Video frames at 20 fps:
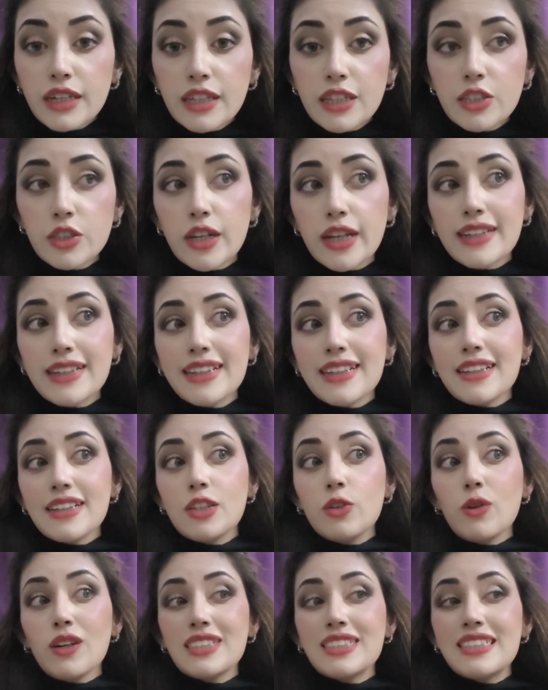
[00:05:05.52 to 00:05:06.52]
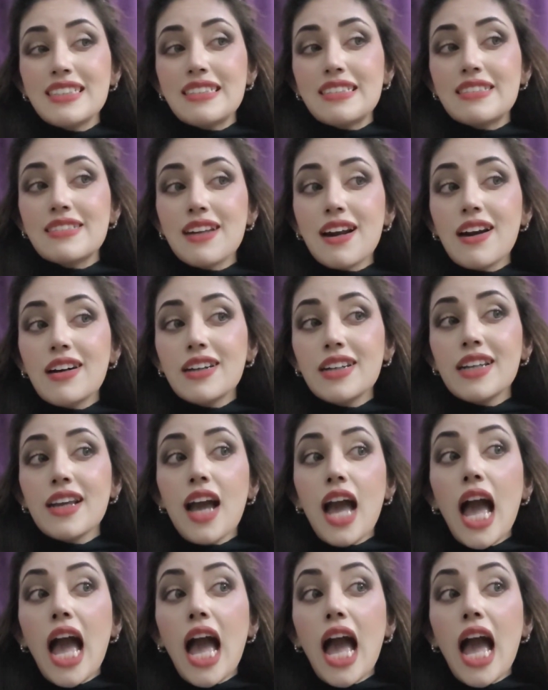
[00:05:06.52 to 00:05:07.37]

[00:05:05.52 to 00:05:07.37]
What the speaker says: teacher and you are just starting